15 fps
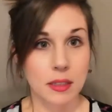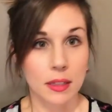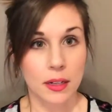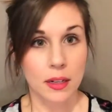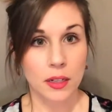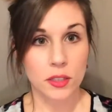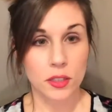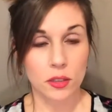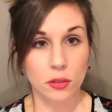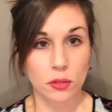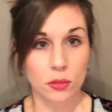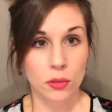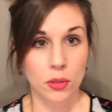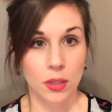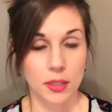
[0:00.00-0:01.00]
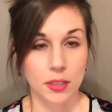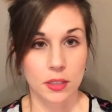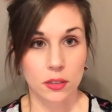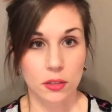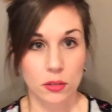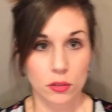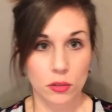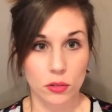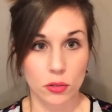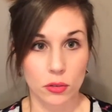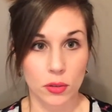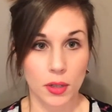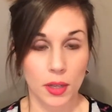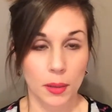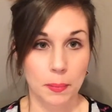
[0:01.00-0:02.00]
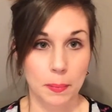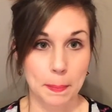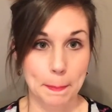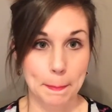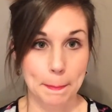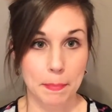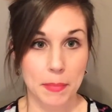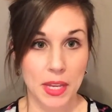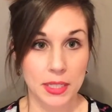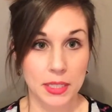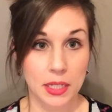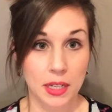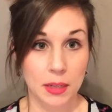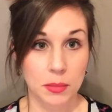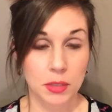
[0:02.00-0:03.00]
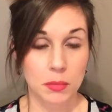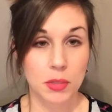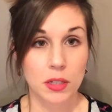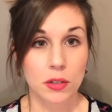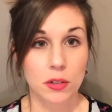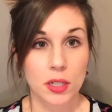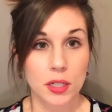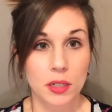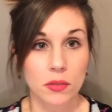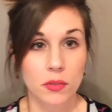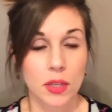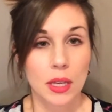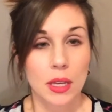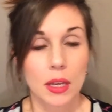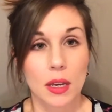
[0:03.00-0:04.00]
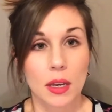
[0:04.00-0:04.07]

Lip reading: thing that I do to make time to be creative